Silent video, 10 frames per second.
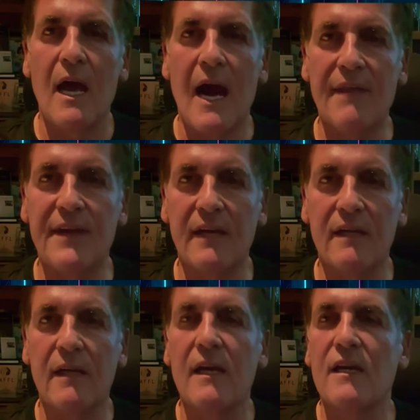Okay, I
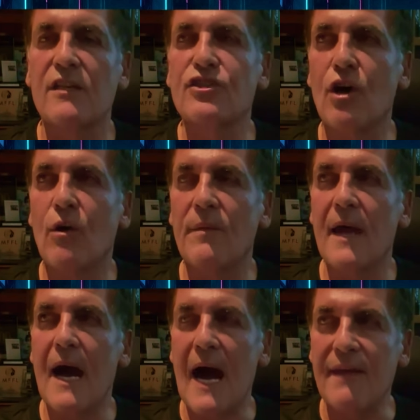explain. Think, yeah.
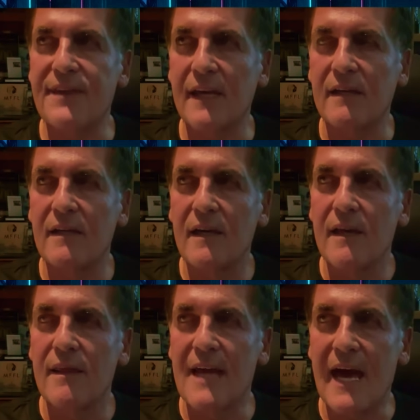So I think
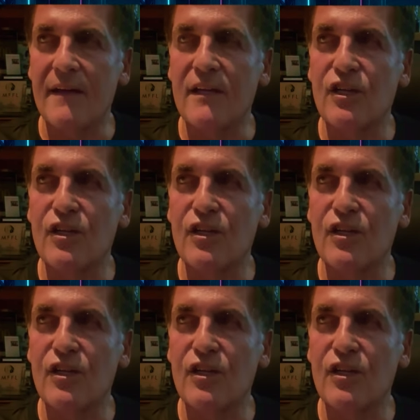that